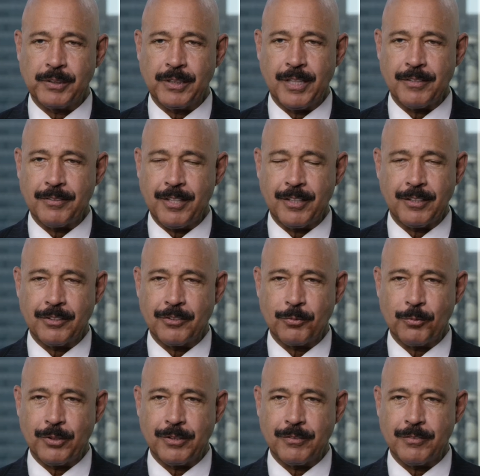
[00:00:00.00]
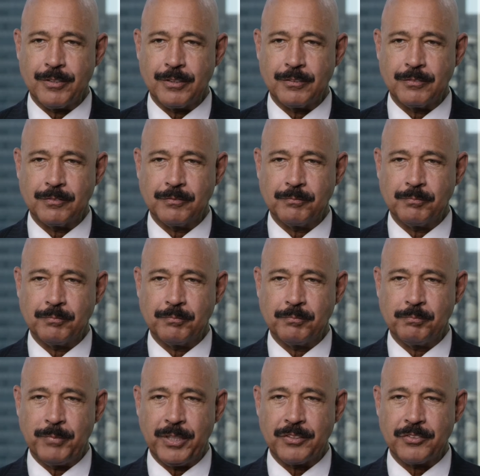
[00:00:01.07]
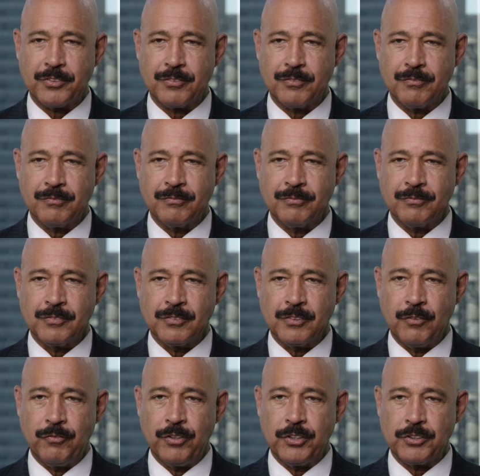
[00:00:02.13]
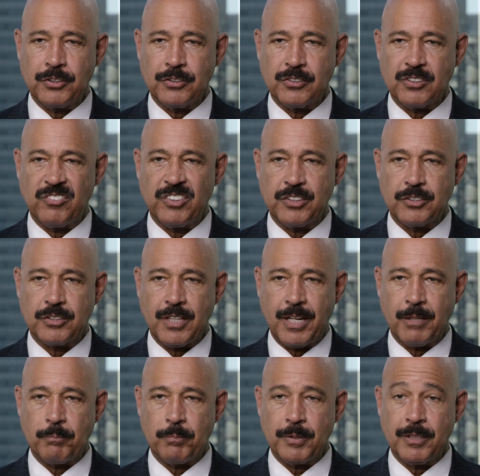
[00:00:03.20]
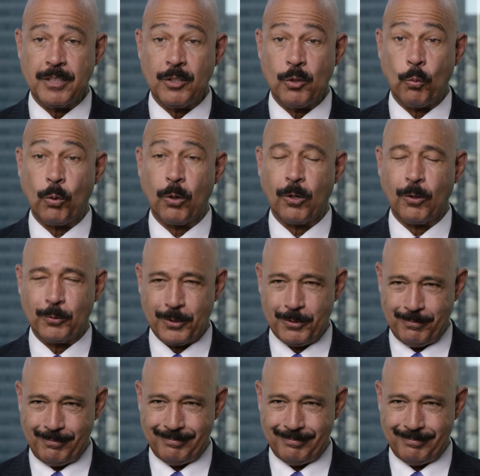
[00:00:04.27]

and I think it's one of the best divisions of its type in the world.